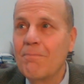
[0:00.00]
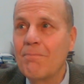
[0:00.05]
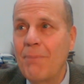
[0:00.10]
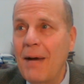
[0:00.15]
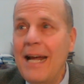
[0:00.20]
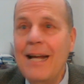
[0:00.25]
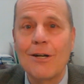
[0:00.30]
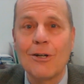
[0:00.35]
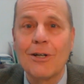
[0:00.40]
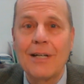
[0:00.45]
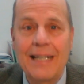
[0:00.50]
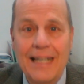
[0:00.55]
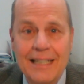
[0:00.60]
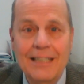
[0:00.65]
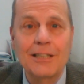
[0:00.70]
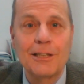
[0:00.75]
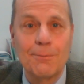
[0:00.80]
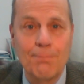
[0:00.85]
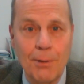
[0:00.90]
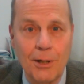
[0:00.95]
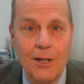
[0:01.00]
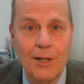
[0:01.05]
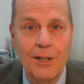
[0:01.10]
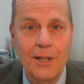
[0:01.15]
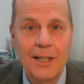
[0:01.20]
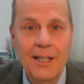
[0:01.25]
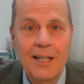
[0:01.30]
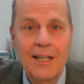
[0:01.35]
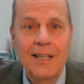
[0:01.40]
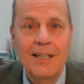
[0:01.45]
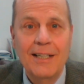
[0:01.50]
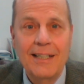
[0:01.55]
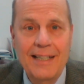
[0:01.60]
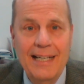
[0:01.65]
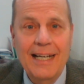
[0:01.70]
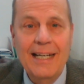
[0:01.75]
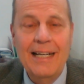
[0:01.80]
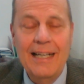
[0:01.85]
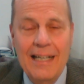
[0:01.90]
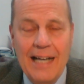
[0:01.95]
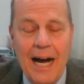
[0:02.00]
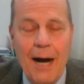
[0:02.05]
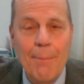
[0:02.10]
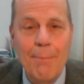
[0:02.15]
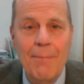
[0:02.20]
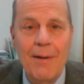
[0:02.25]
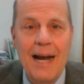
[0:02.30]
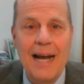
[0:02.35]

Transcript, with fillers: Bader Ginsburg getting up